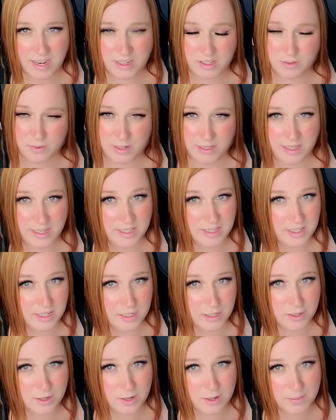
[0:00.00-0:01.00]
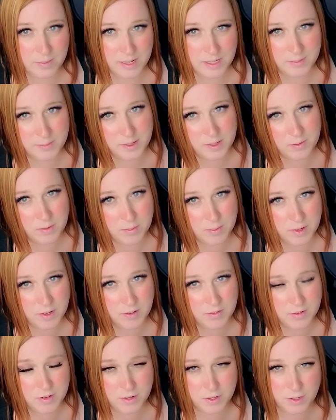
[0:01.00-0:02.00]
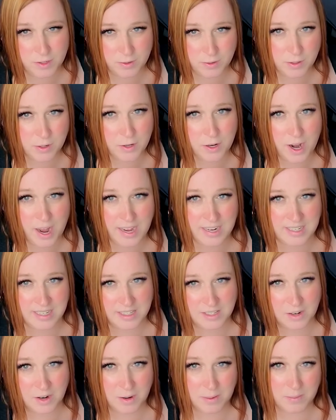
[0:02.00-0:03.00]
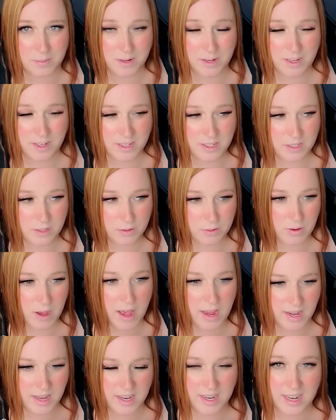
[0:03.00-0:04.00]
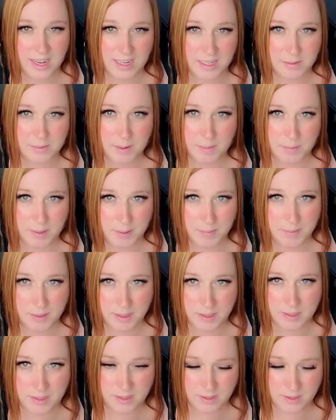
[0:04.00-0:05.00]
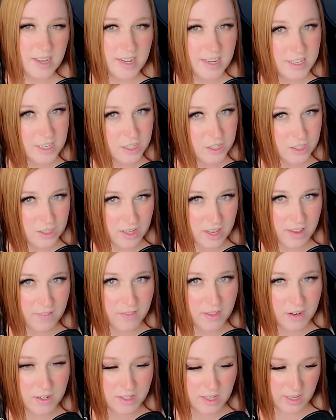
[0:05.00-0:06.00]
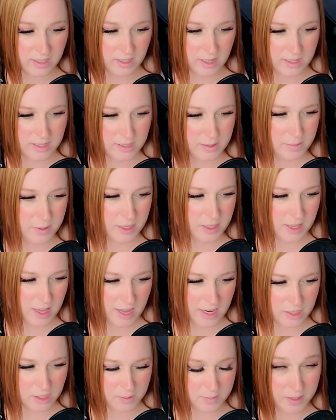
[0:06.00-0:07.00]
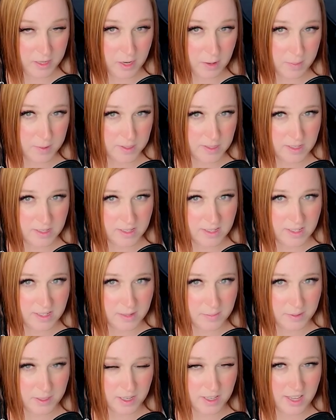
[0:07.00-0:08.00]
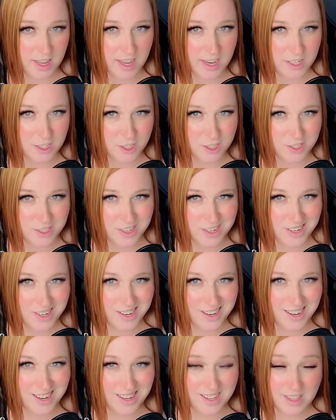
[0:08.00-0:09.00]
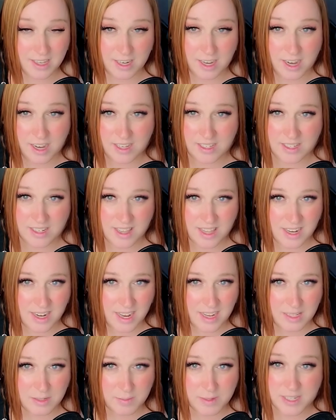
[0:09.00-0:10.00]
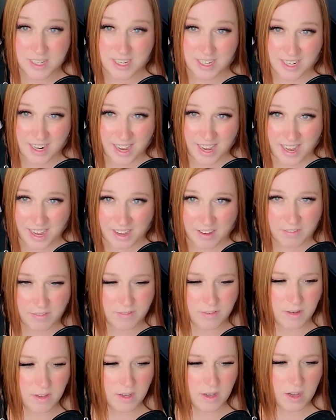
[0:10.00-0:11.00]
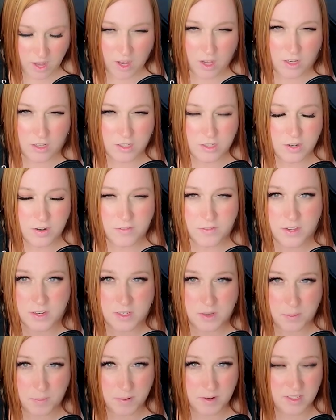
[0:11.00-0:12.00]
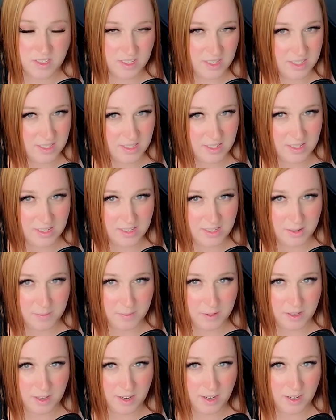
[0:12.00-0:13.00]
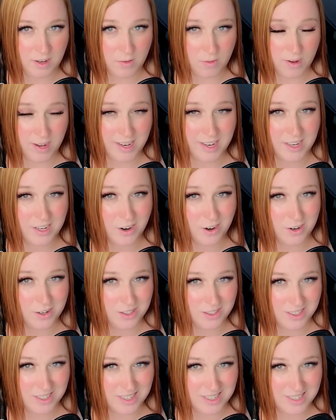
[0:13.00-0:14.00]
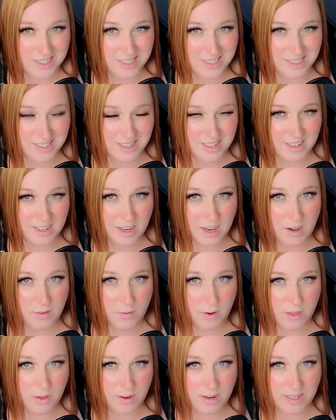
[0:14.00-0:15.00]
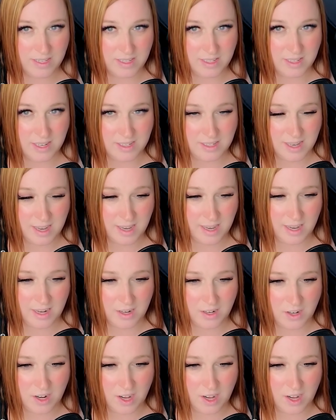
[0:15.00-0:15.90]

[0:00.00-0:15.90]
and as well as Disarm has been removed. You can no longer add Disarm to any enhancement pip. Additionally, if there is a loss symbol on the action but no persistent symbol on the action, the cost of the enhancement's cut in half. Also, if there's a persistent symbol on it, regardless of whether it has a loss icon